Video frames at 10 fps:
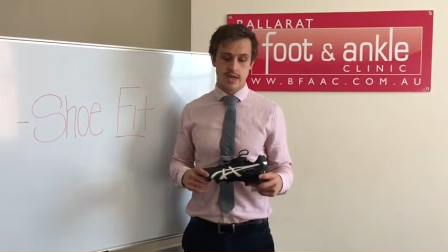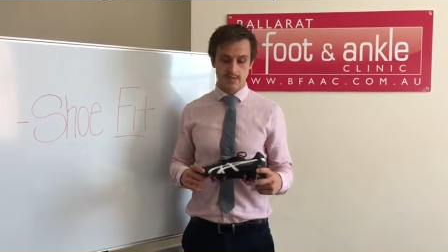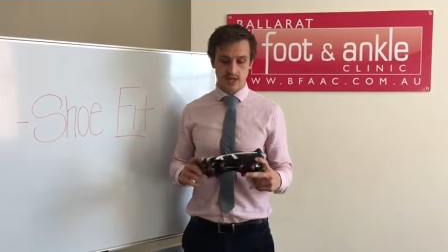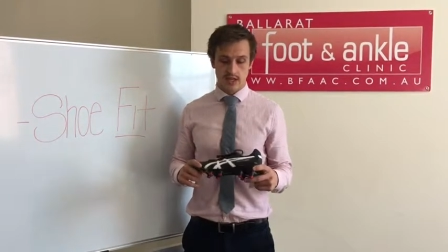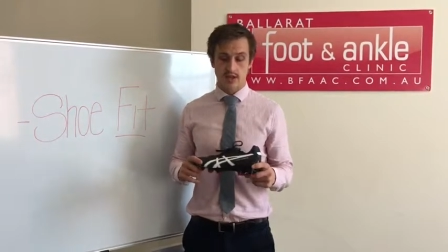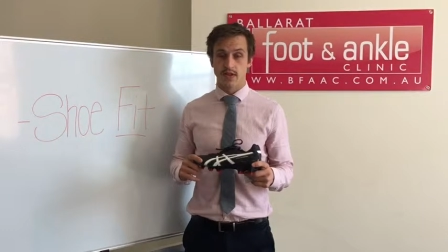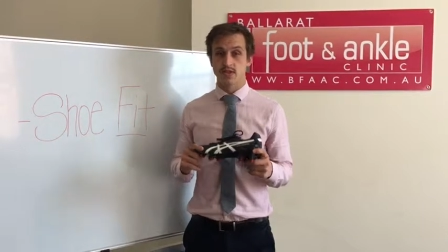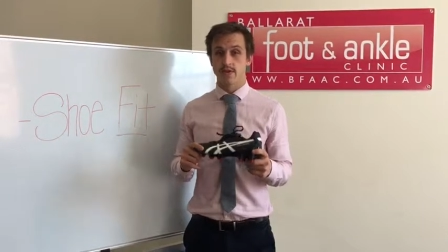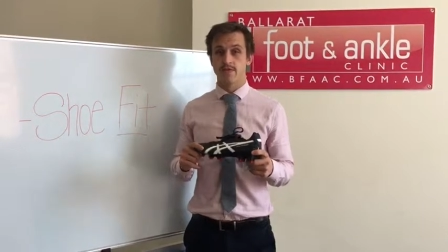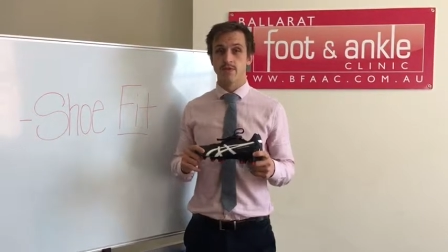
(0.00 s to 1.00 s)
In particular,
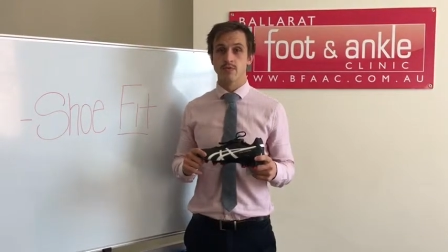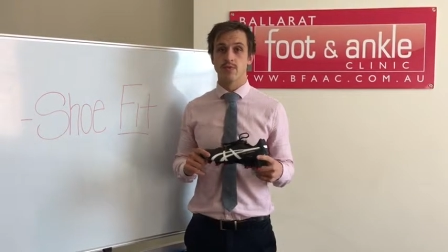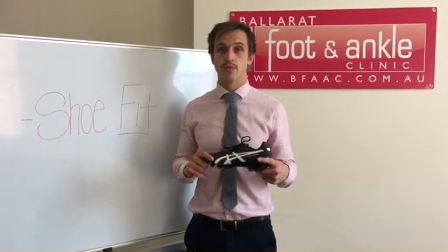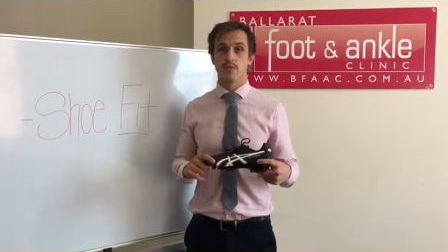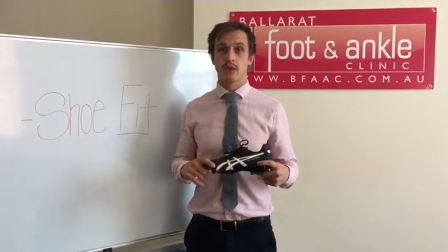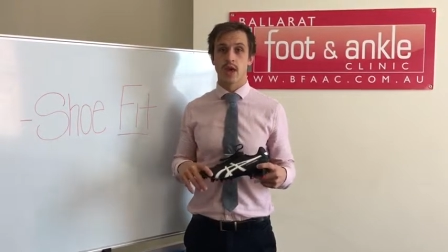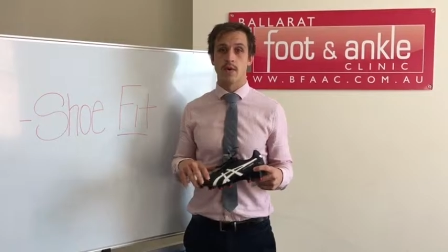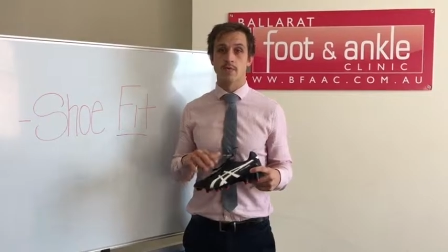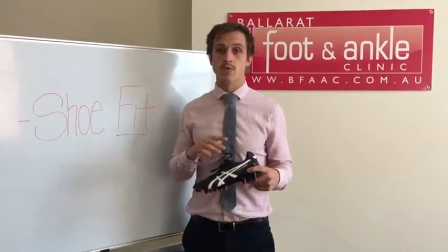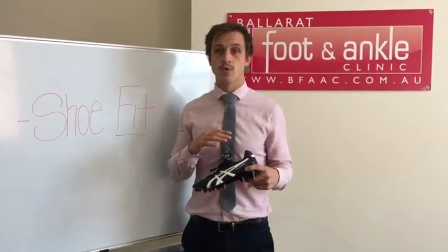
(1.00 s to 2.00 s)
things like footy boots are
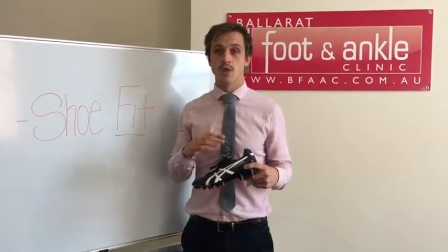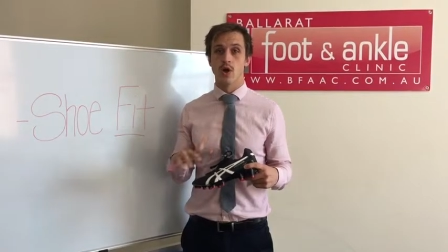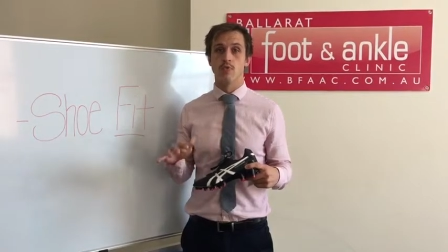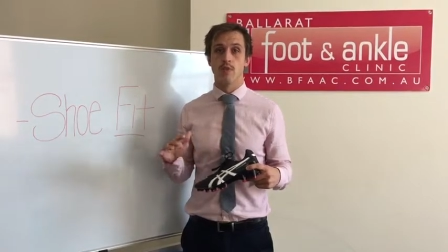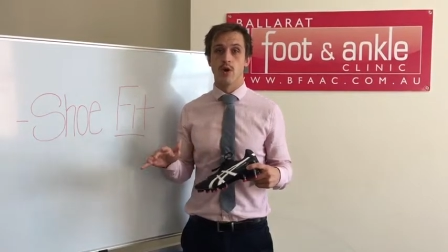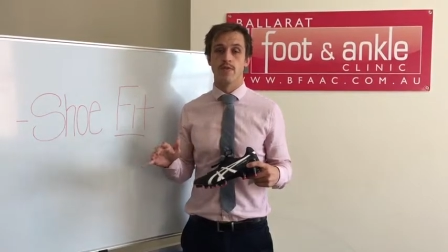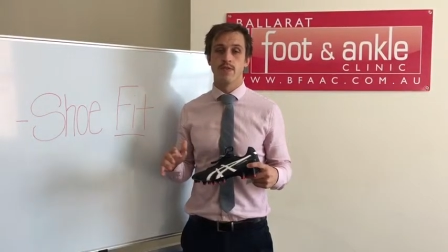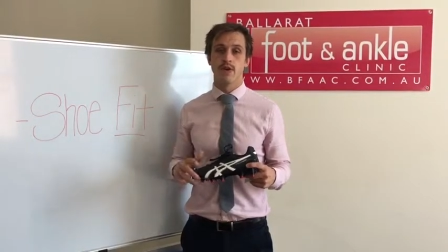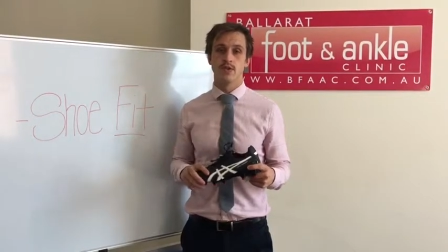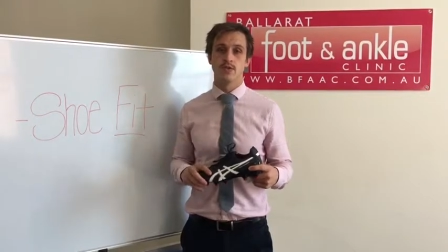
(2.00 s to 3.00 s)
becoming more low
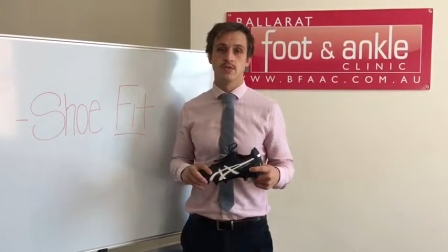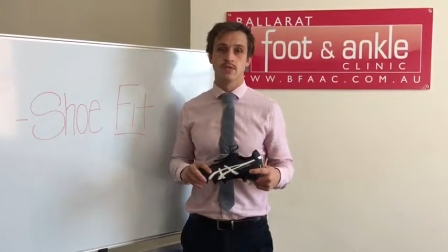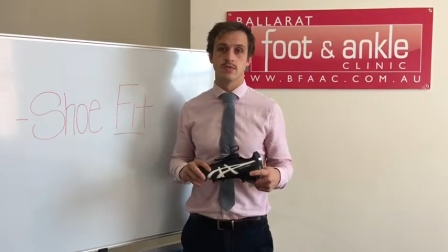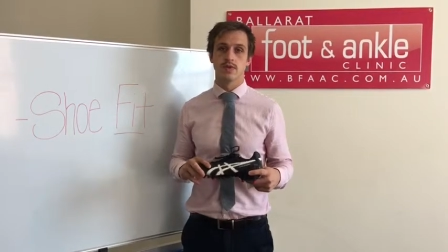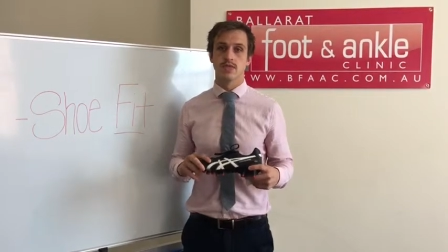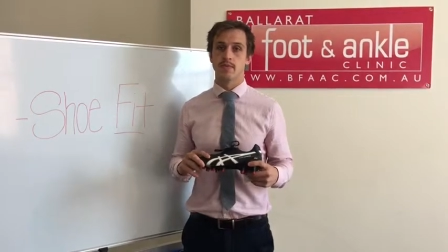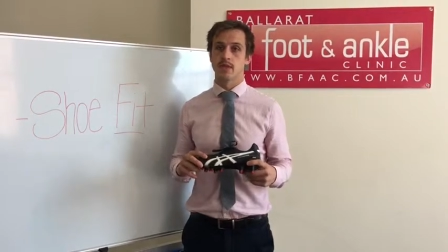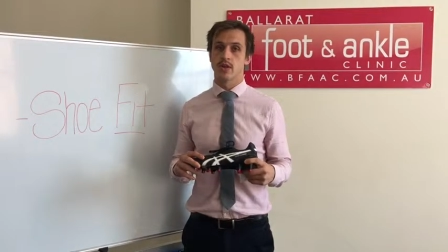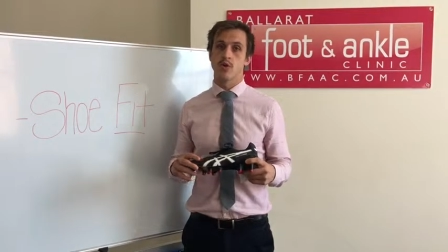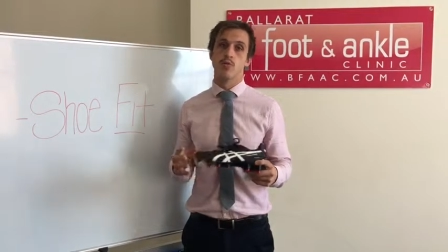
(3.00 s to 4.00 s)
profile, whereas
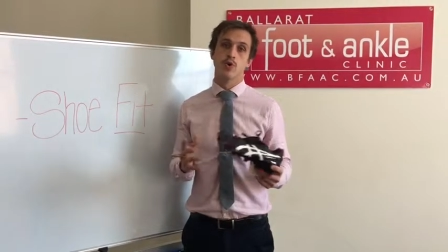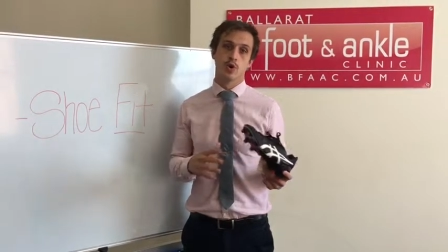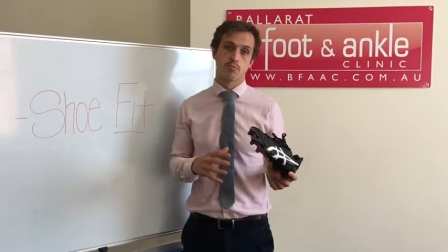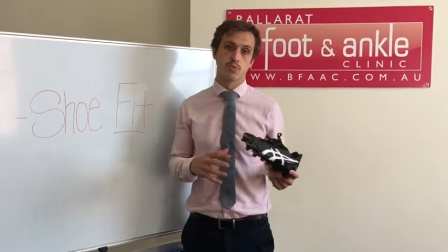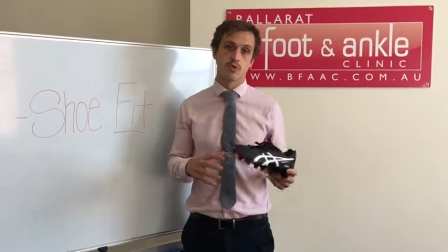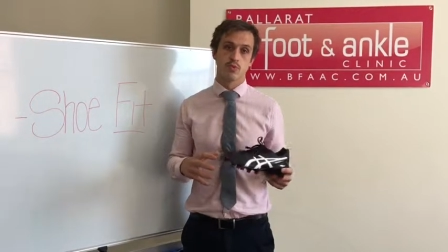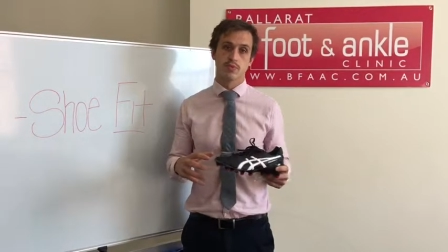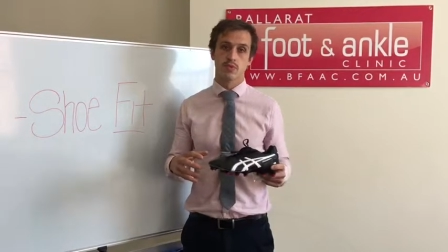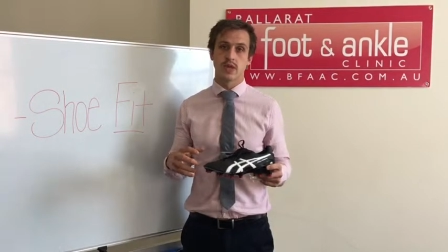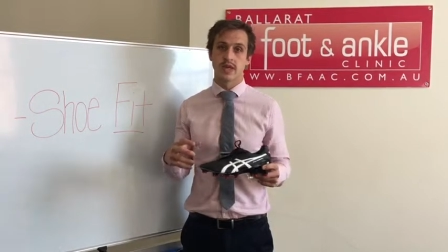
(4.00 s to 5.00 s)
something like a work
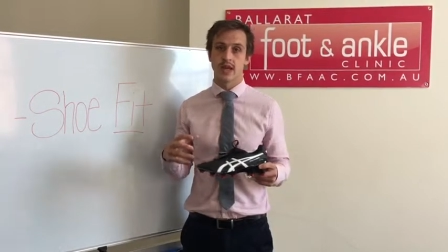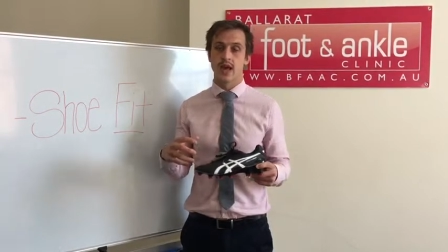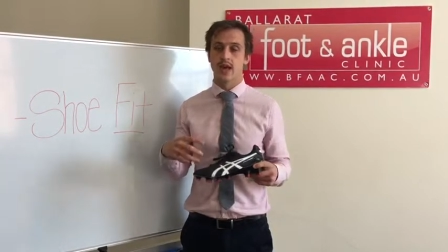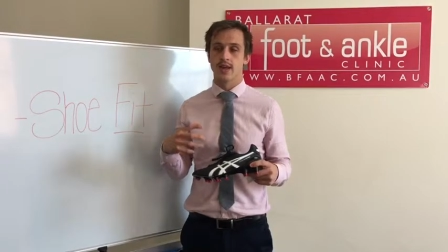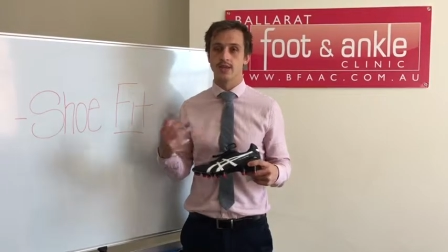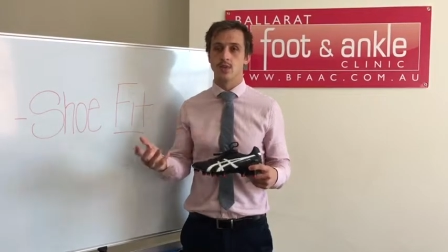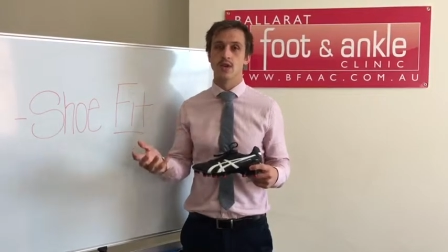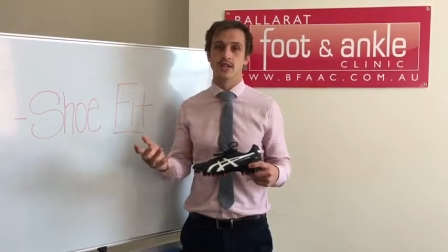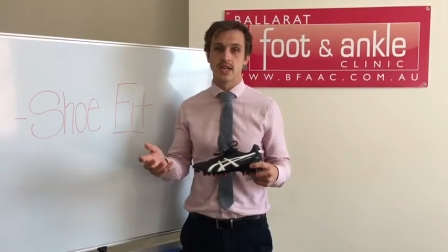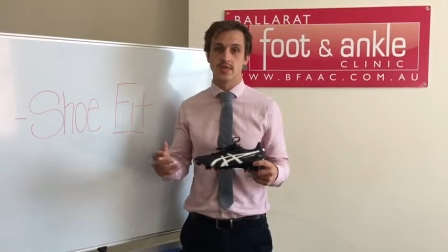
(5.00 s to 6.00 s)
boot is
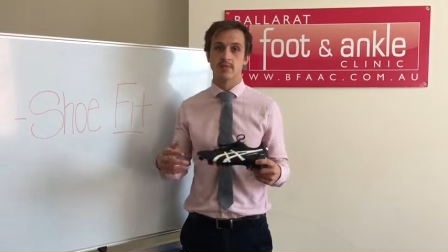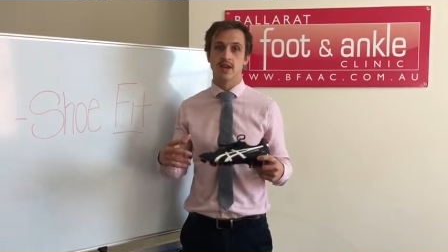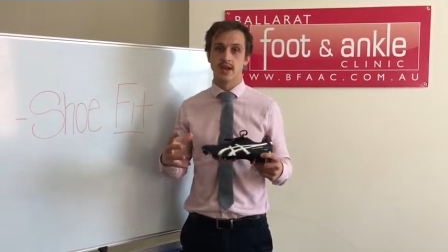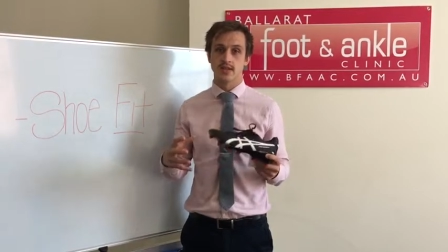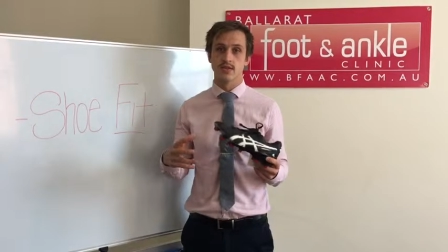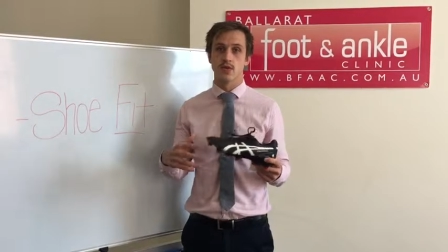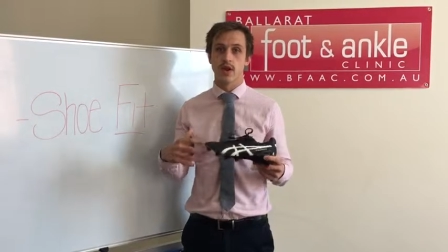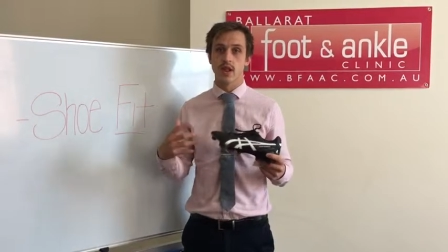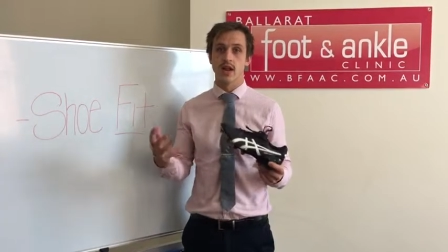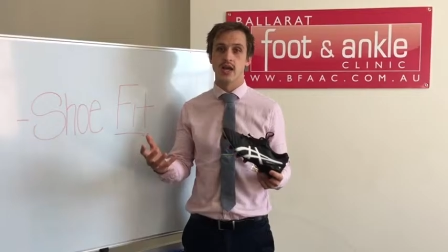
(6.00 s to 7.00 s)
quite deep and has
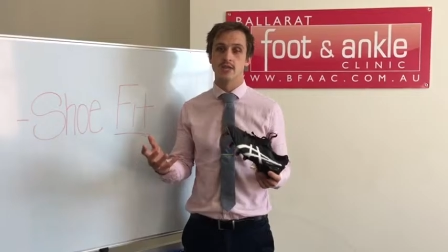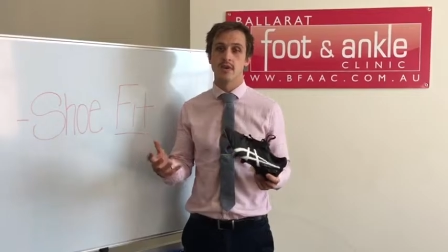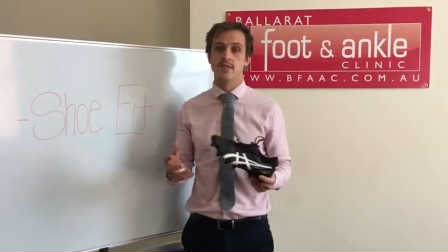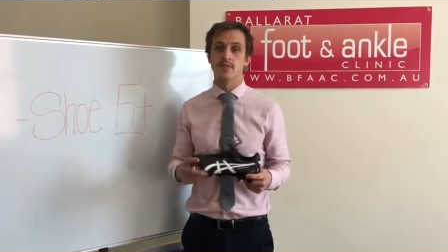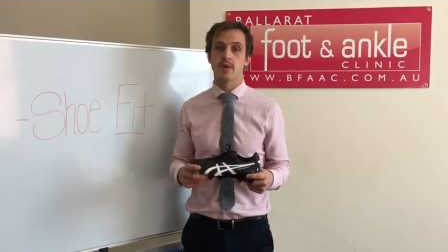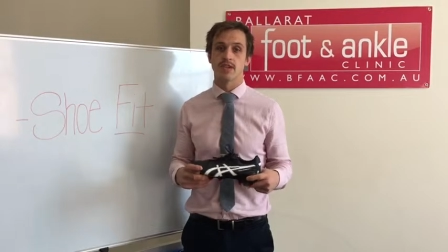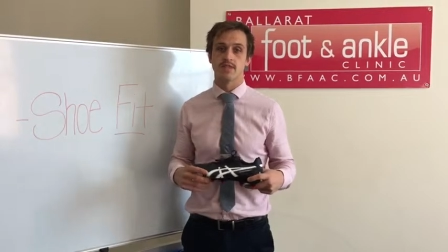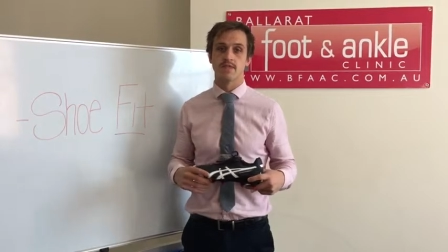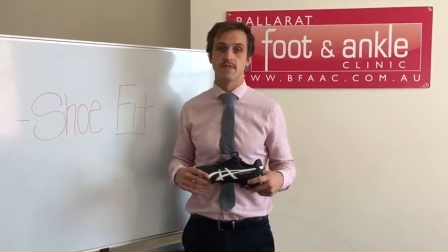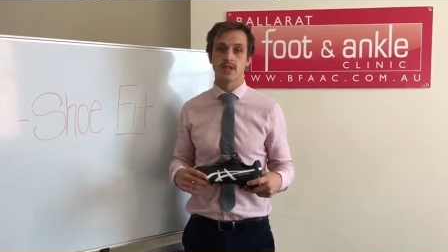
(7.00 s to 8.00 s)
quite a large amount of space
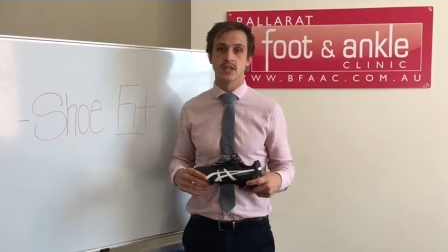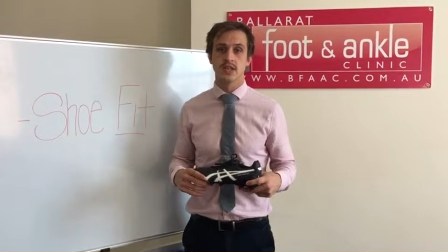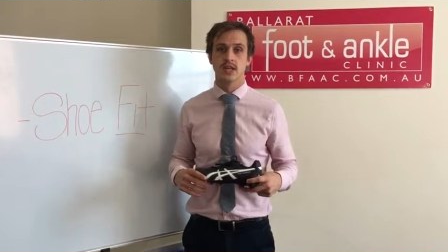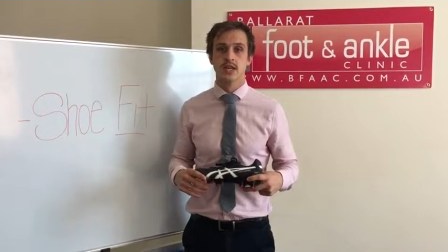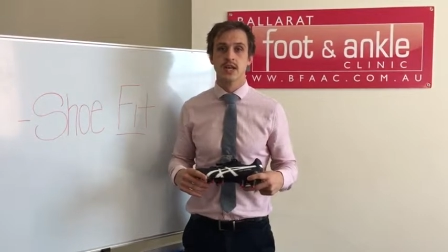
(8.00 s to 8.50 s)
to fill in.